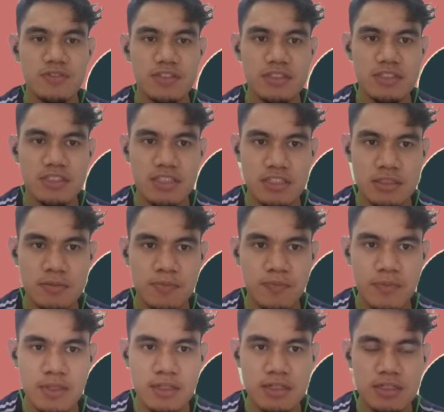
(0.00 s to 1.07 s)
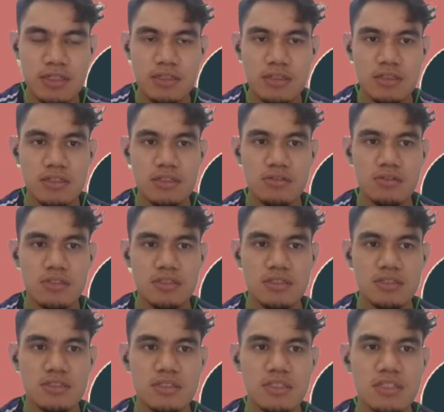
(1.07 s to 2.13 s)
previous year. In the
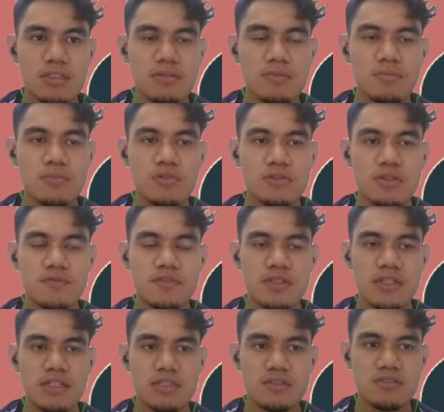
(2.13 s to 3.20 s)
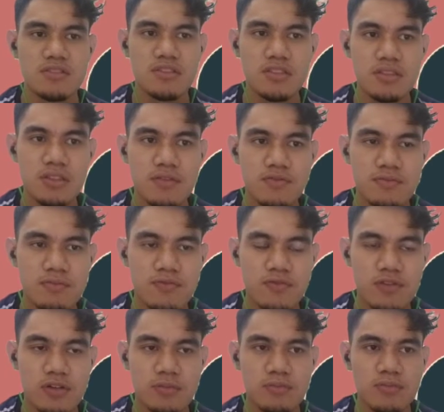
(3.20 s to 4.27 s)
United States, most of the electricity
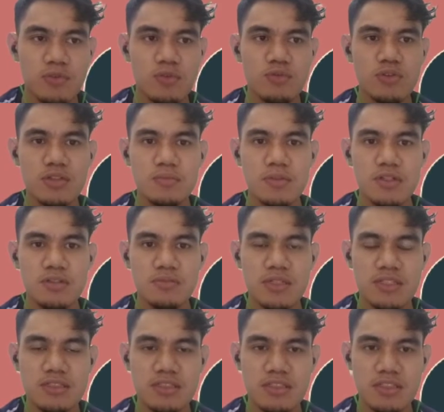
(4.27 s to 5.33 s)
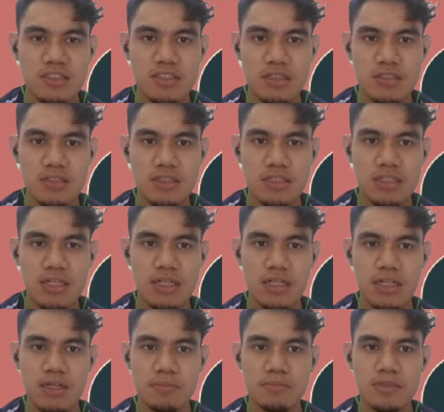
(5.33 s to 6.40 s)
from wood biomass is generated
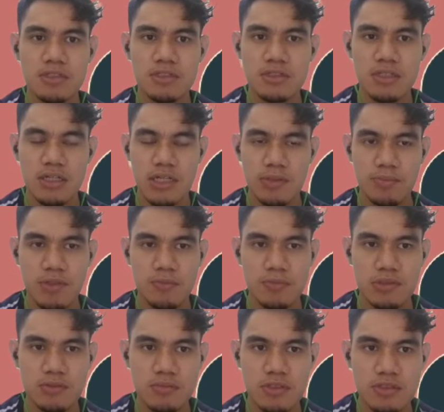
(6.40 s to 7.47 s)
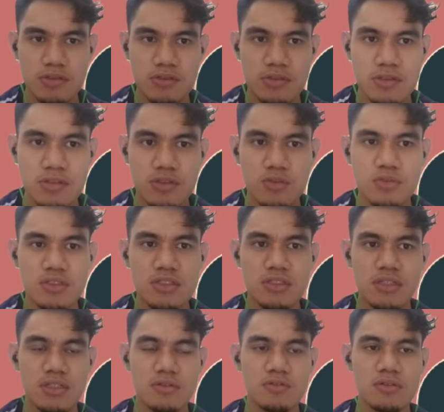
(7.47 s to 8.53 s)
at lumber and paper mills
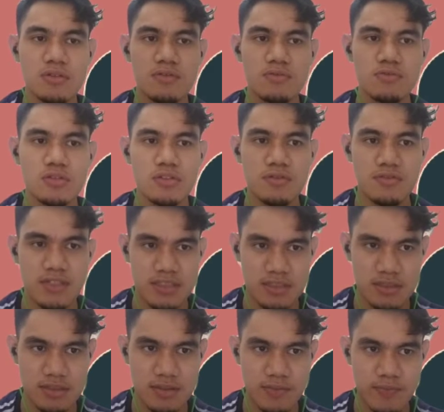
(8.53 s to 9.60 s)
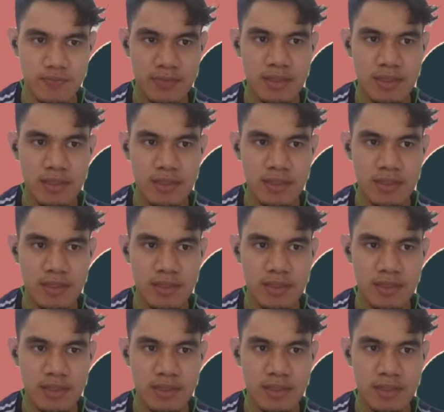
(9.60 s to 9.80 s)
using their own wood waste.